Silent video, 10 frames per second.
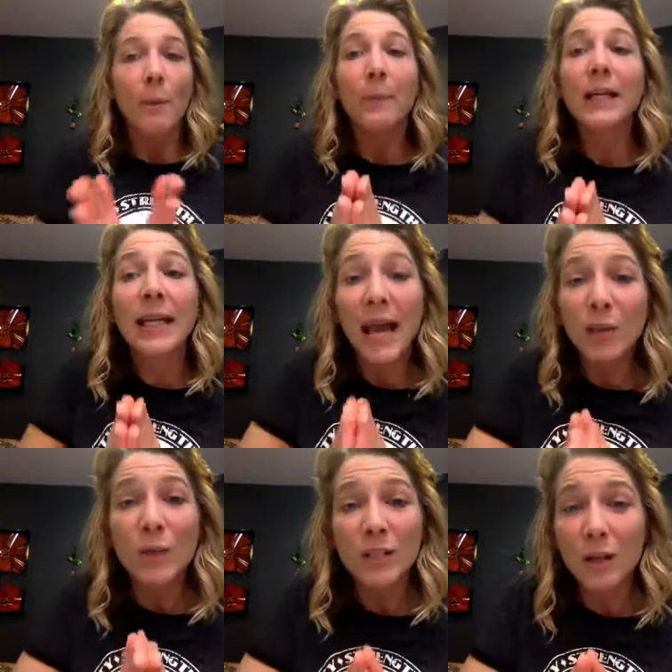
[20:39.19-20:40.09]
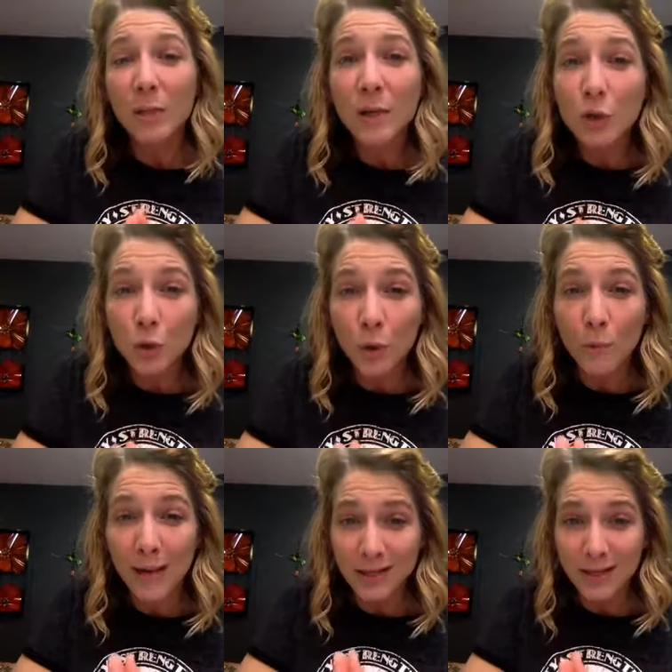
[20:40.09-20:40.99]
But again, what's going to be so
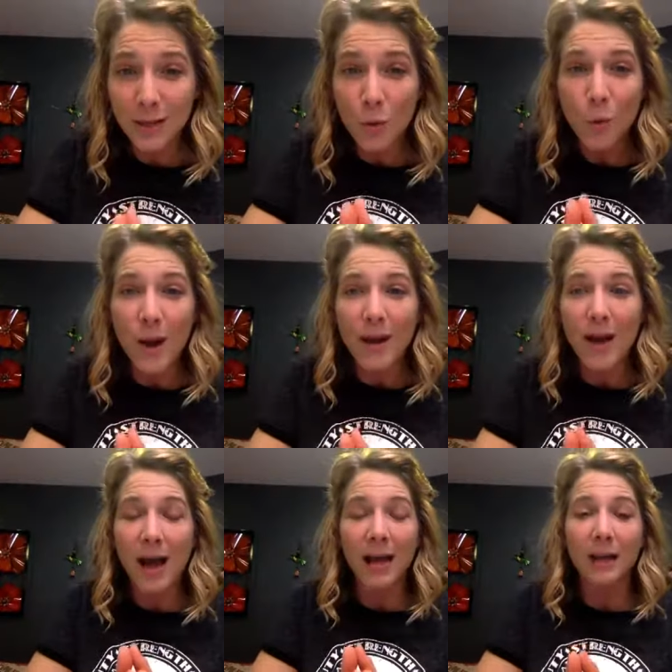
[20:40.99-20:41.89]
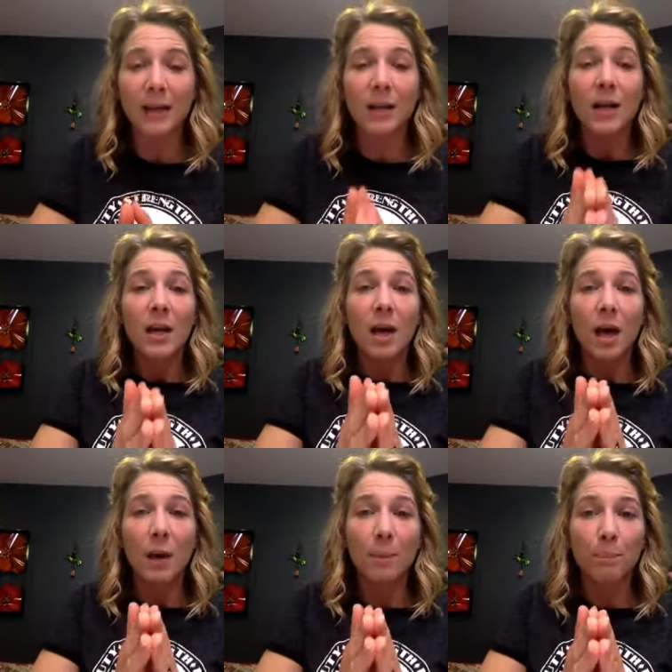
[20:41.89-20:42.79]
amazing when I
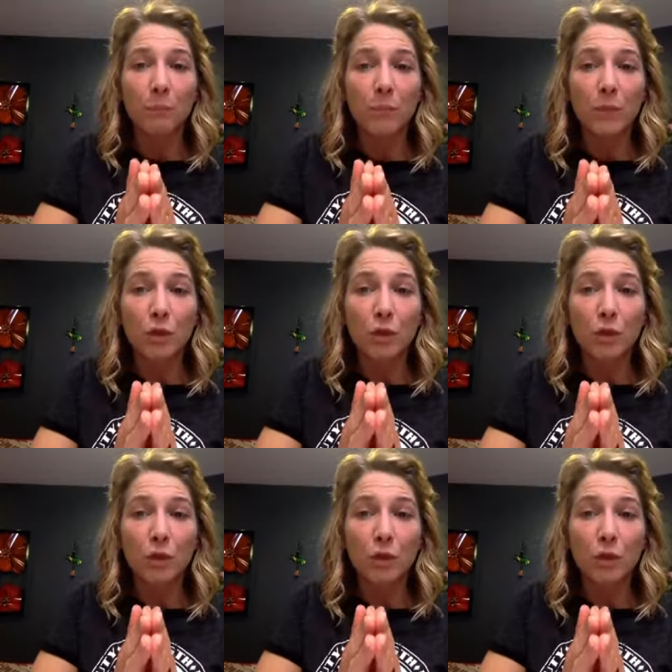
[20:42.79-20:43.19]
um,